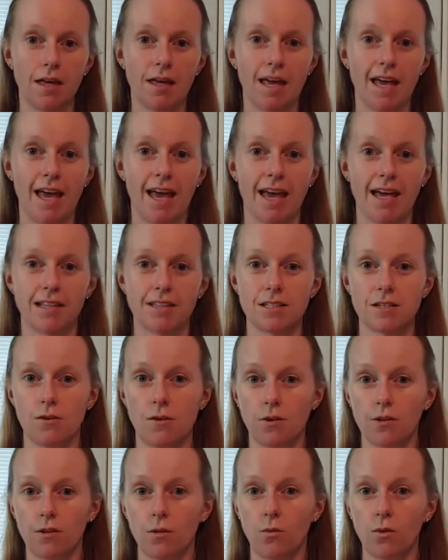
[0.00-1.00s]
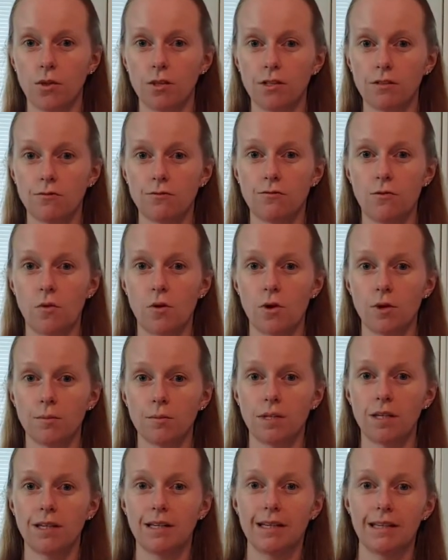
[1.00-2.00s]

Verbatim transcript: And on the wooden form,